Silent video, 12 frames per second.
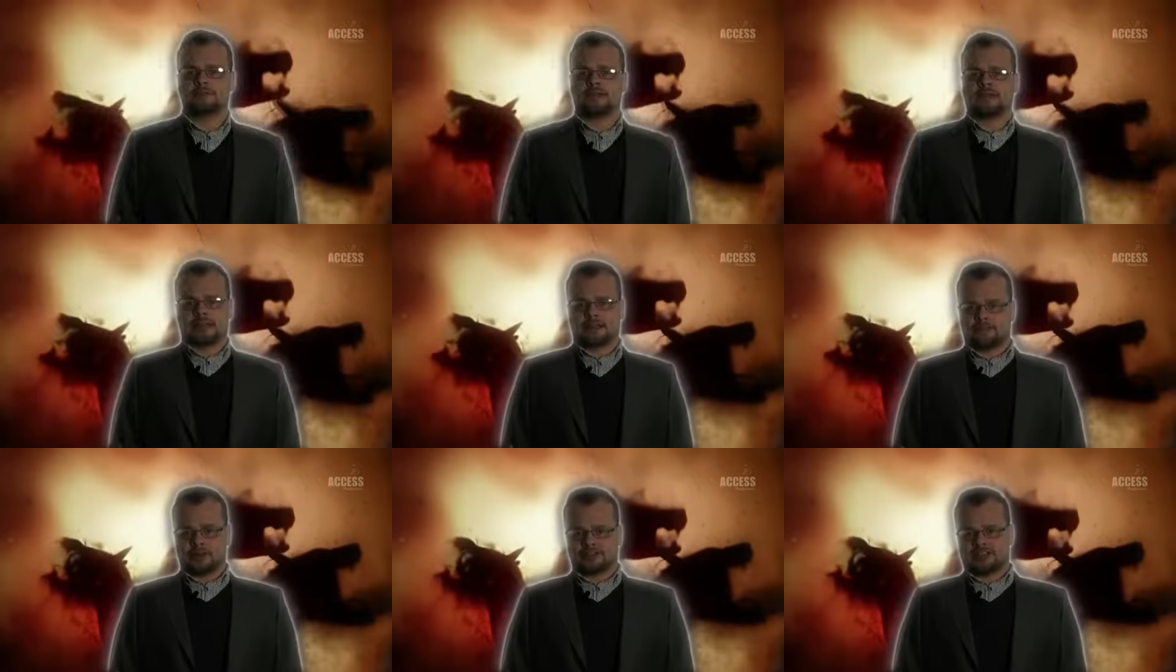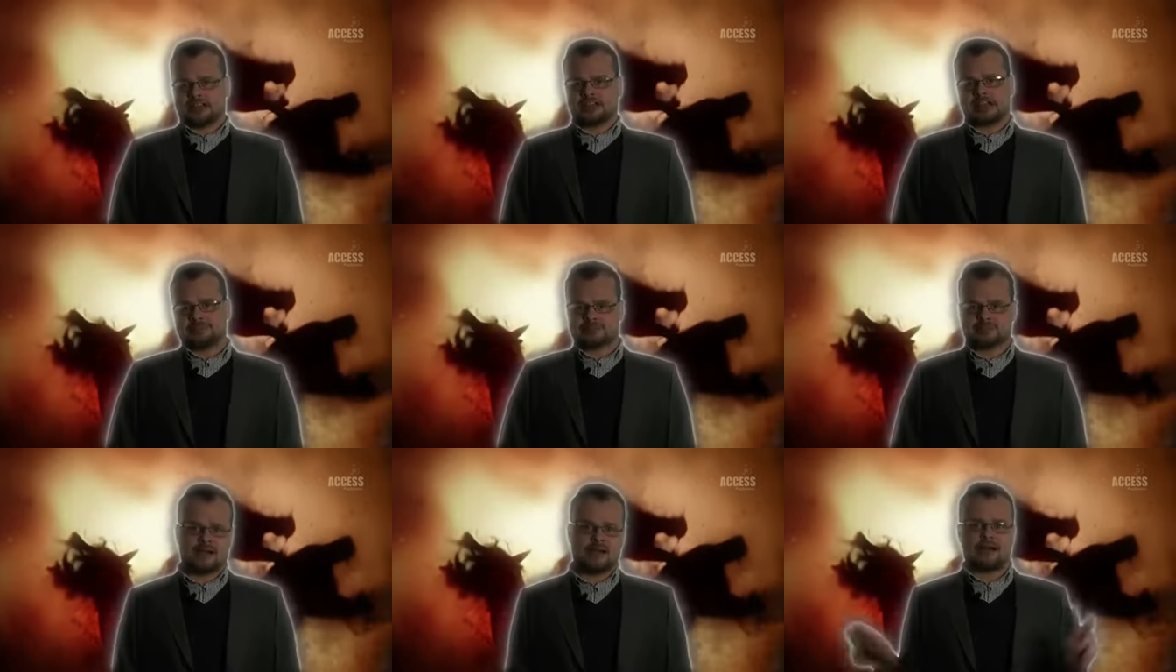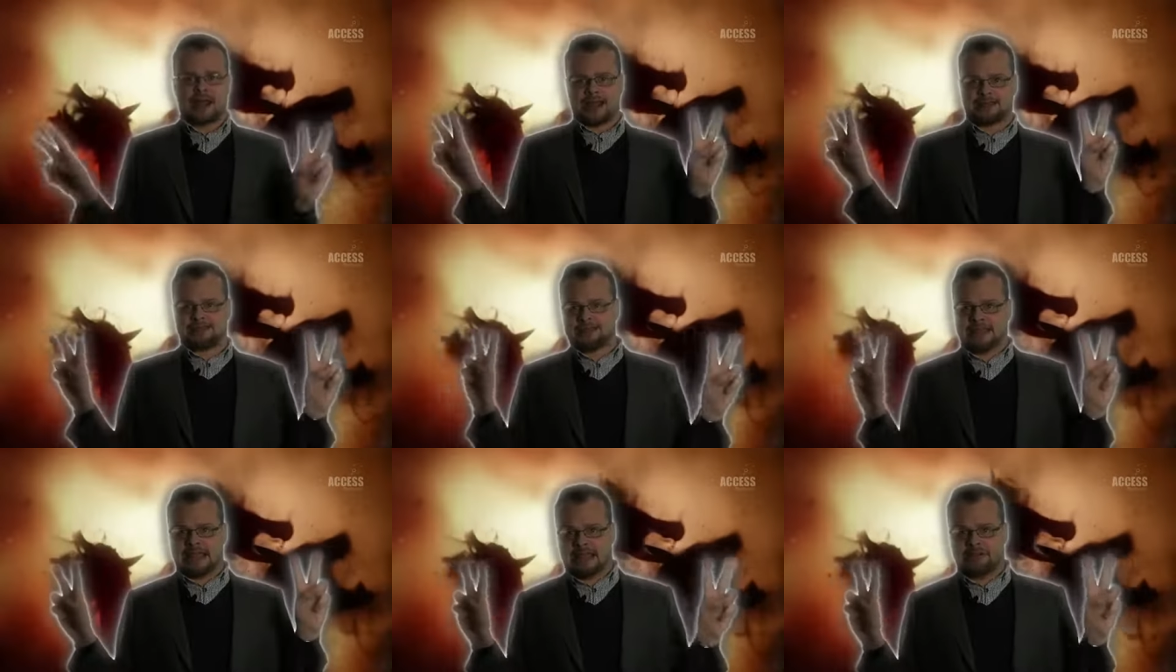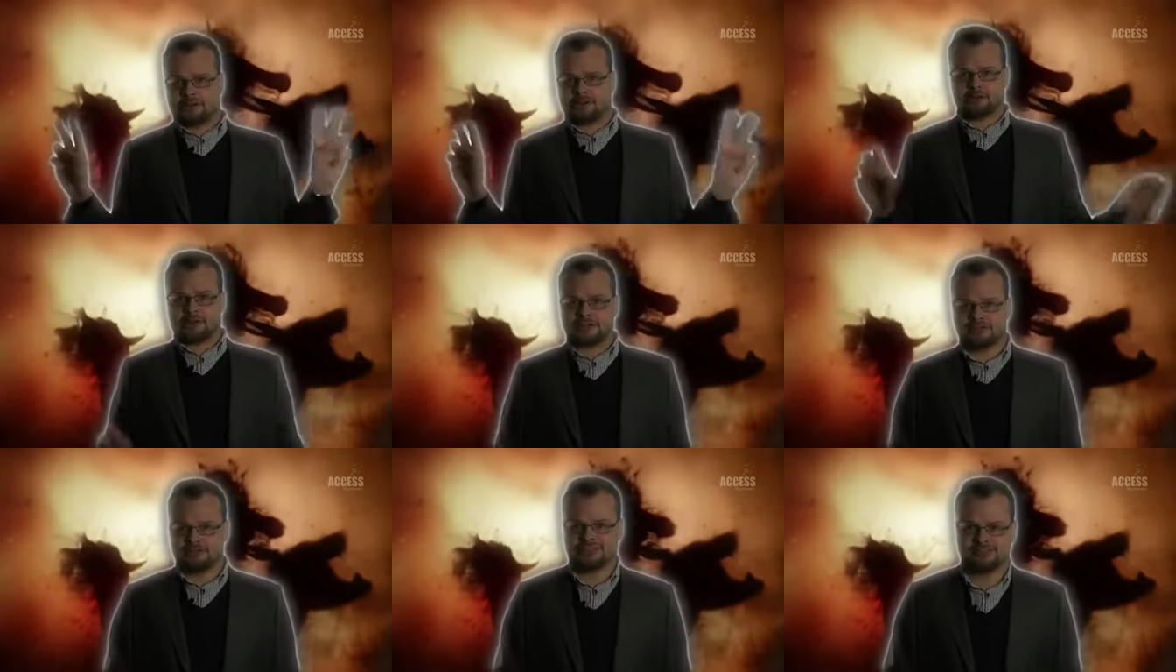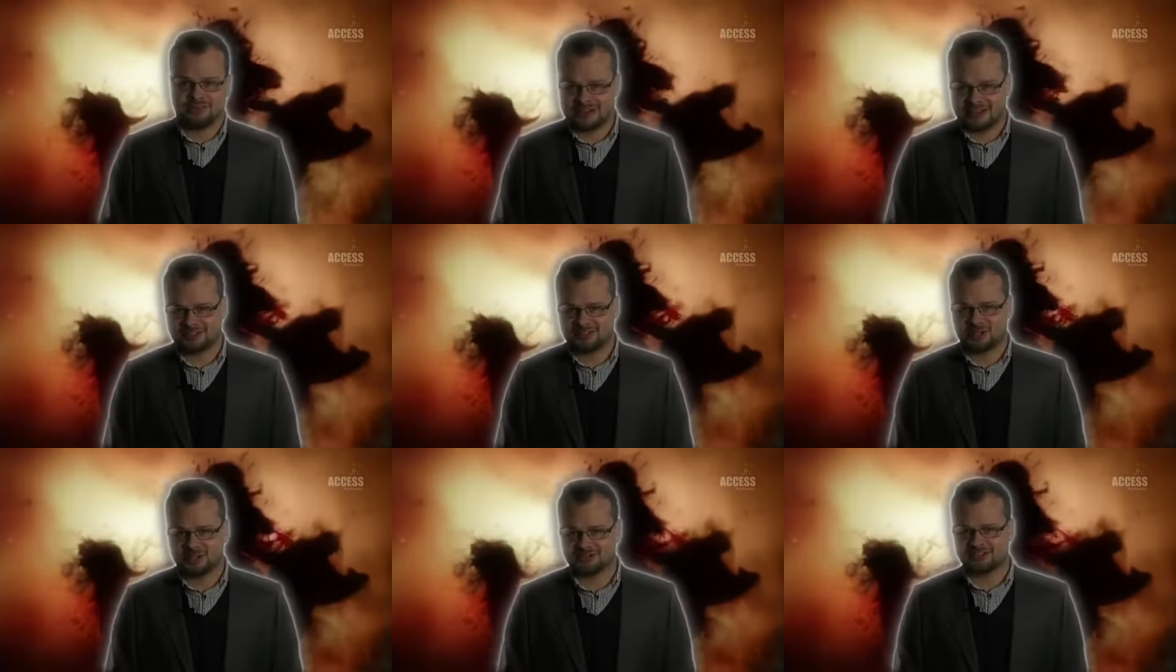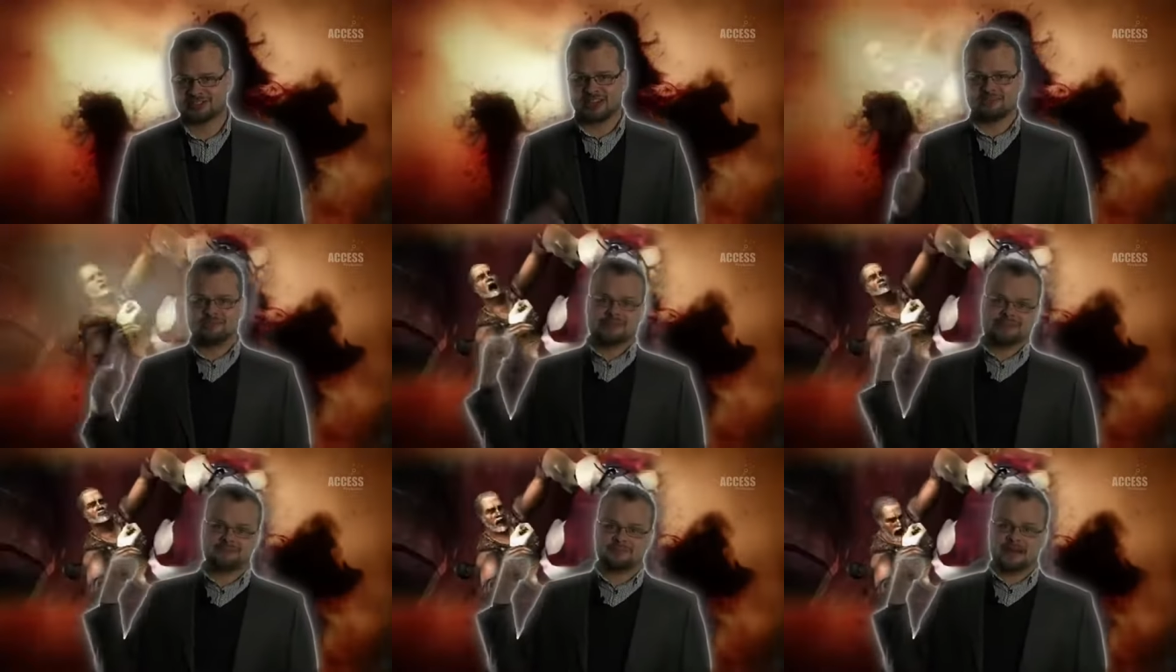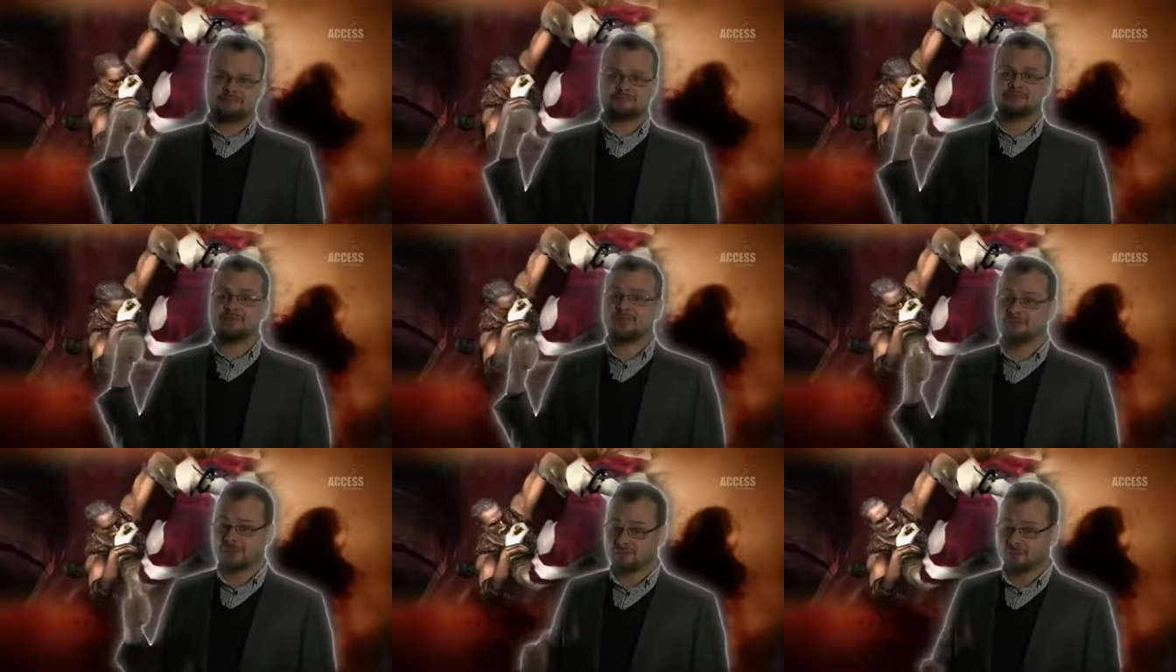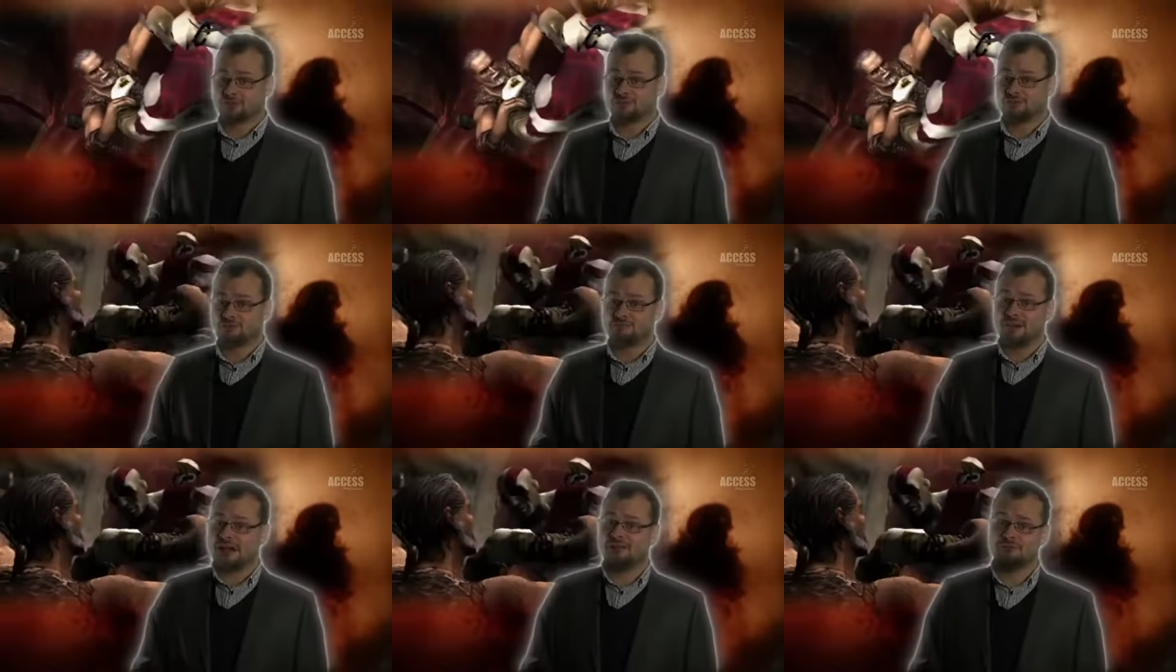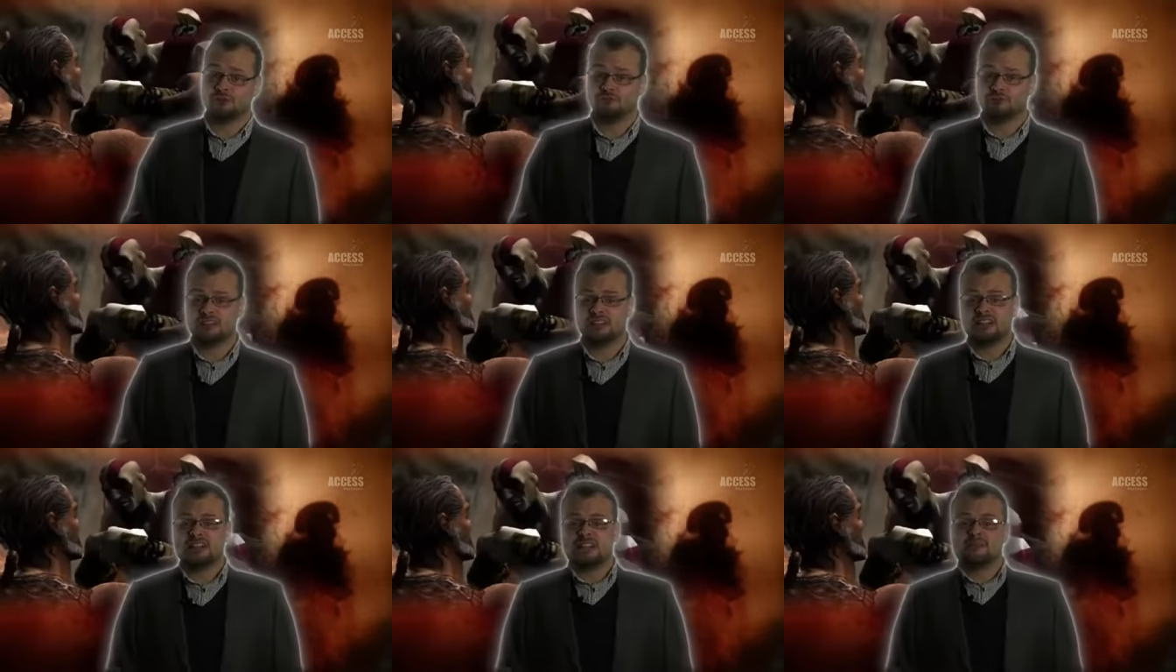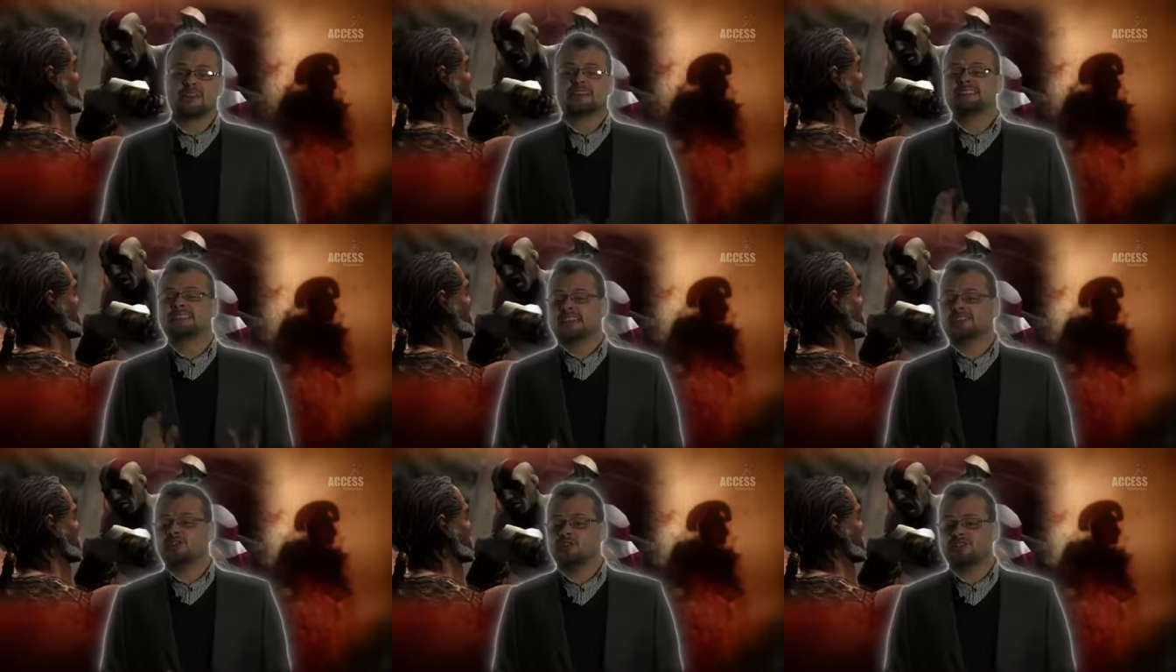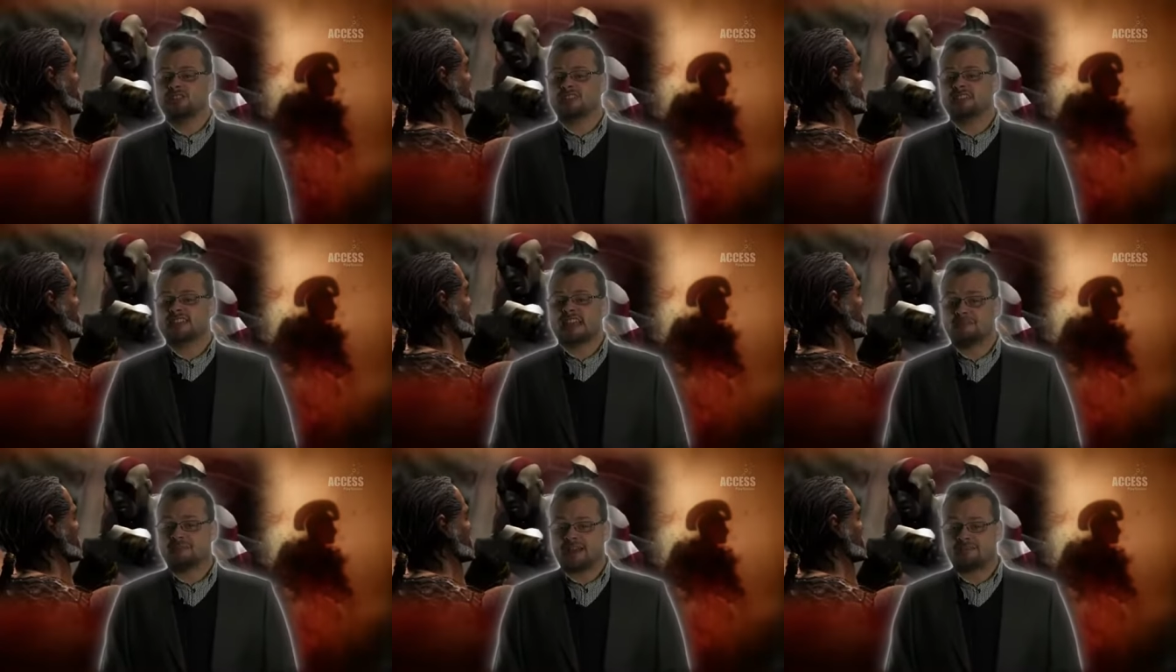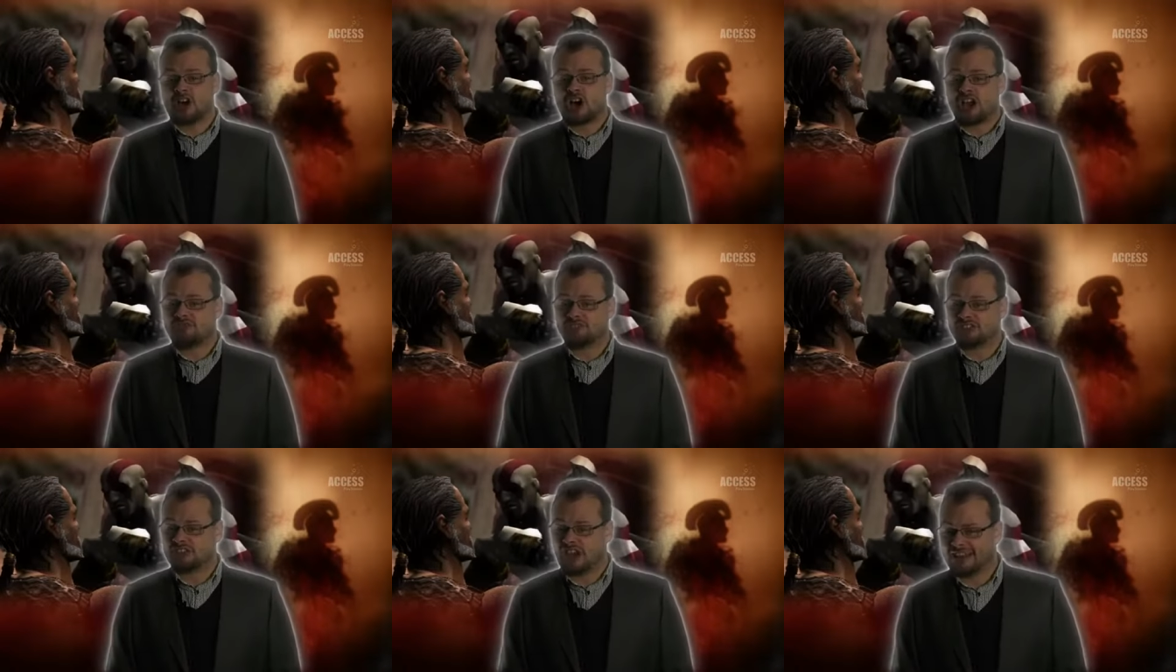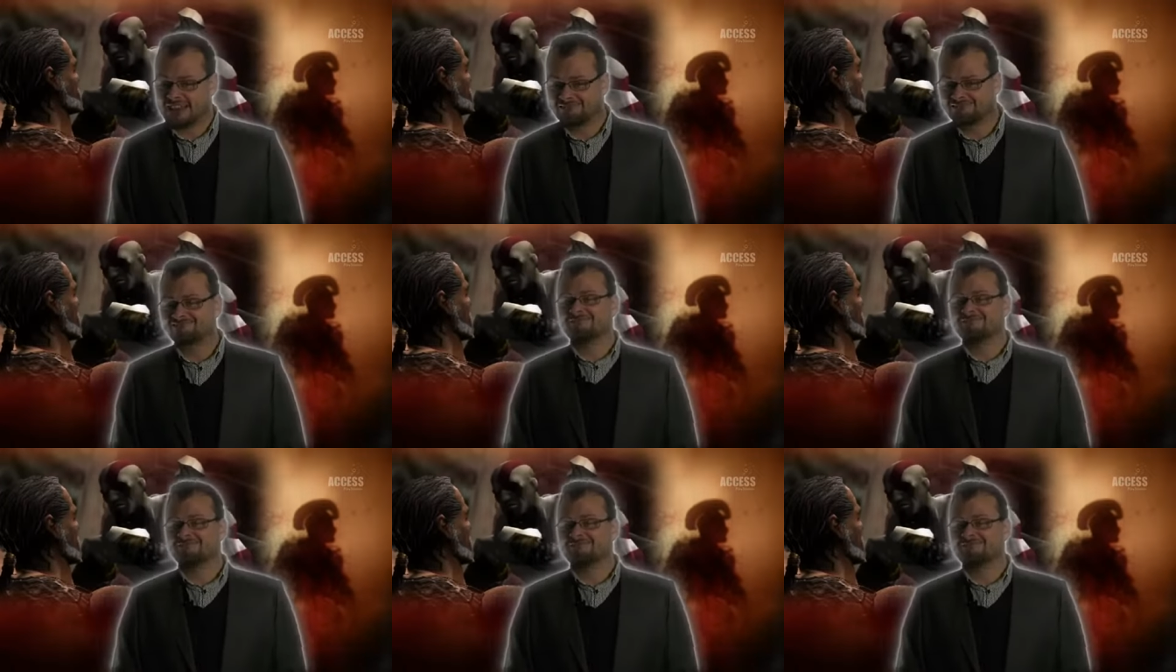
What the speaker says: We then get a first-hand glimpse of how anti-hero Kratos is when he has the chance to save this man from becoming a posthumous bowel movement, but instead chooses to sling him down the Hydra's gullet.